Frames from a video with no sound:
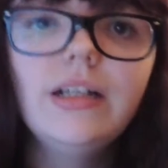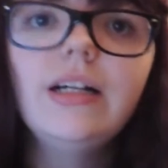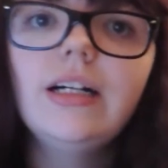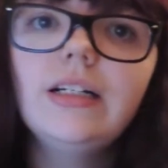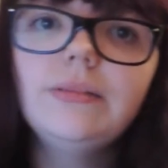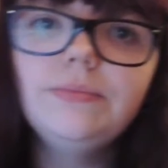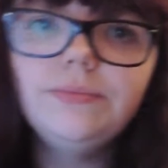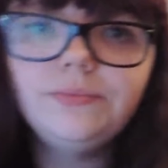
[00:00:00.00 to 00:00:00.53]

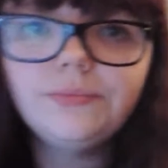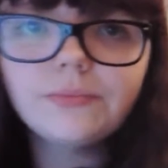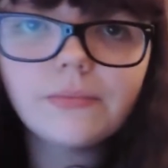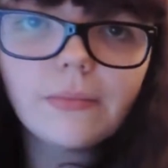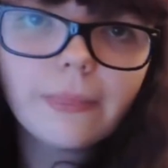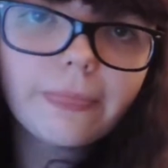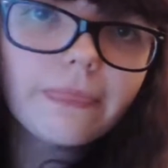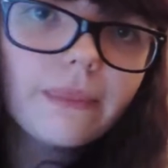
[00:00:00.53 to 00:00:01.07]
Yeah,
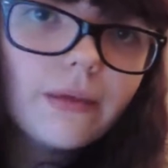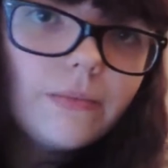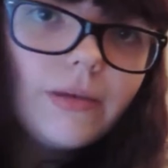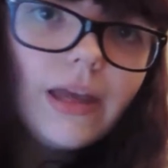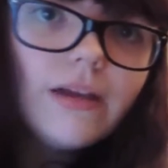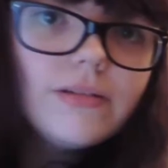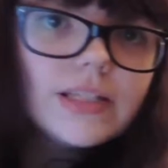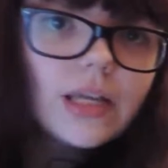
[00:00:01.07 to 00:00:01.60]

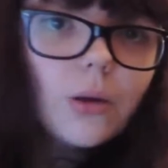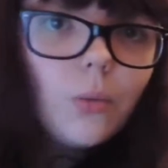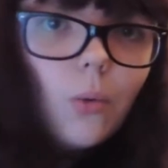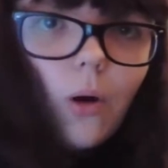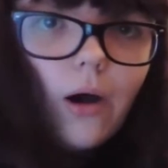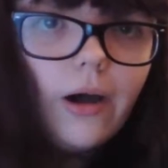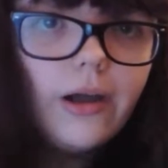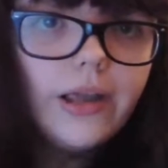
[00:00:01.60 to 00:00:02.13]
he was like,
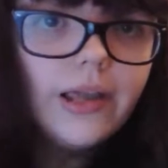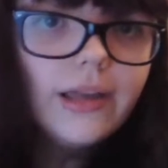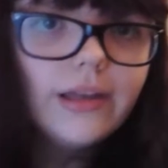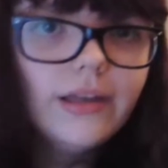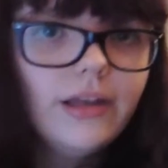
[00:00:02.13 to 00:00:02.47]
why?